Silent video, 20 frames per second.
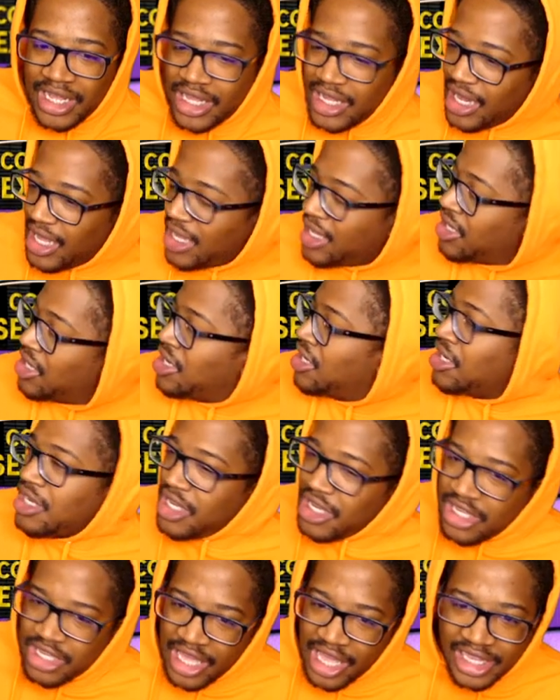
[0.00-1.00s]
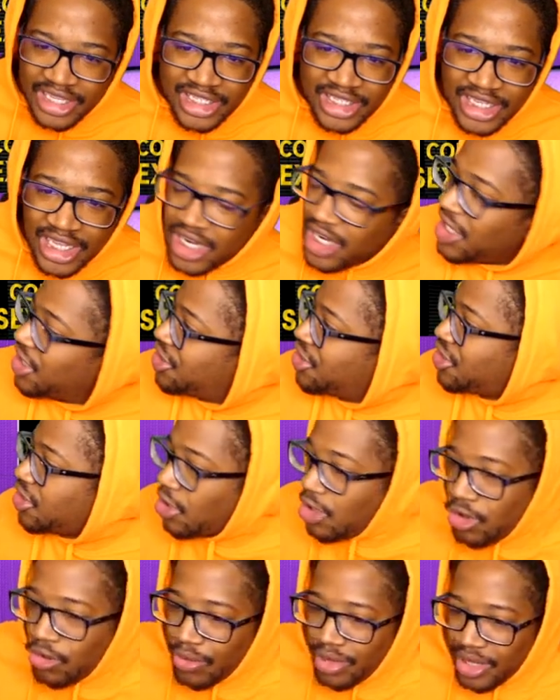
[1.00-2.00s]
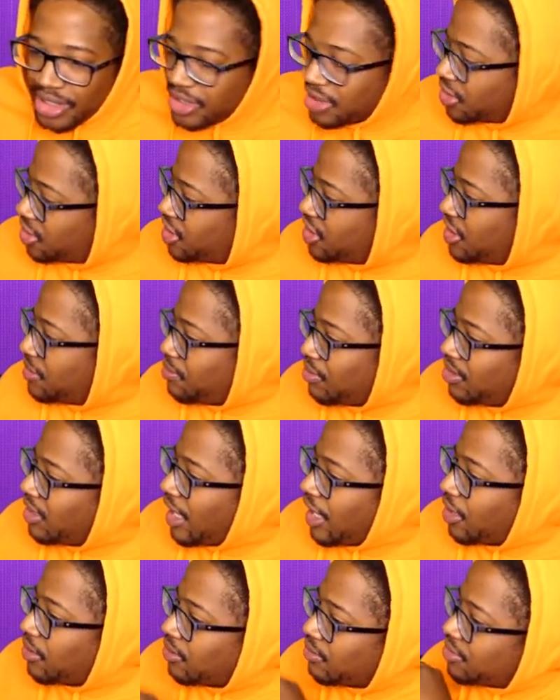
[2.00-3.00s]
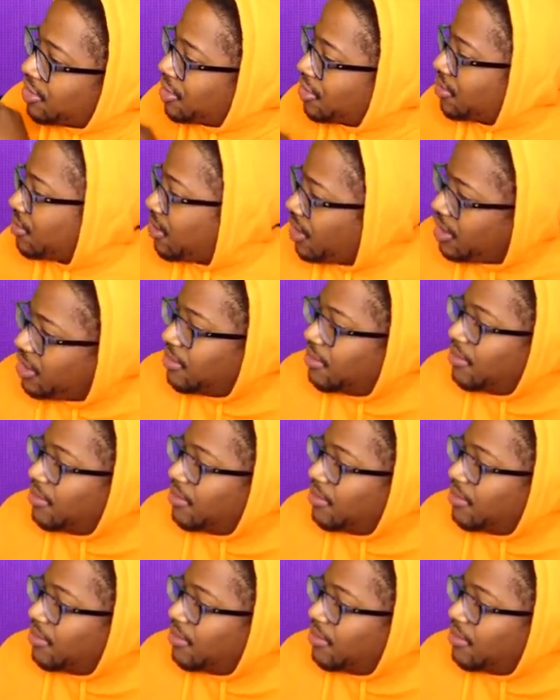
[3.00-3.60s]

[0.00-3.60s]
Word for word: ain't you ain't selling your soul. It's a simple like on the stream.